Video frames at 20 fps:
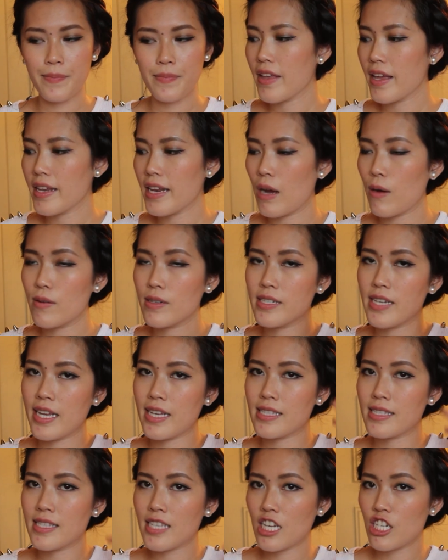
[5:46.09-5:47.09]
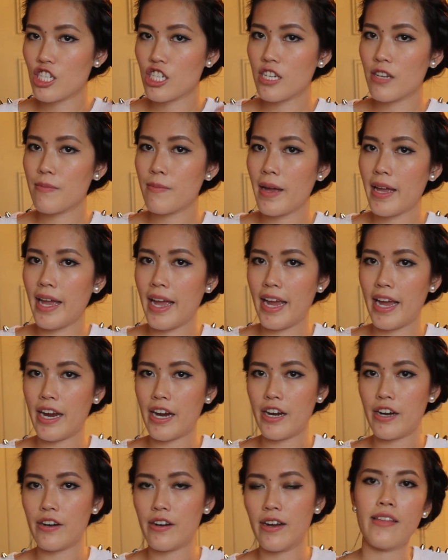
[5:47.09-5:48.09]
and then I would take a section of my
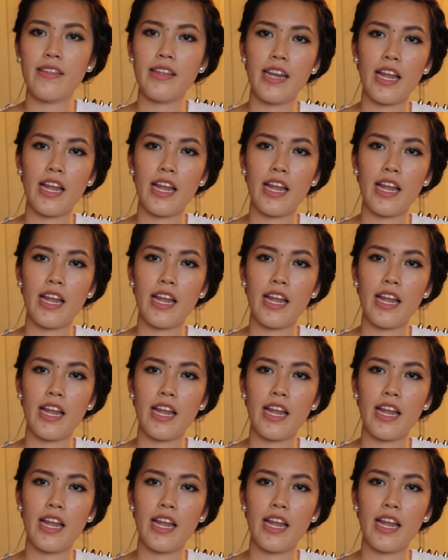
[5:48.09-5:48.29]
hair and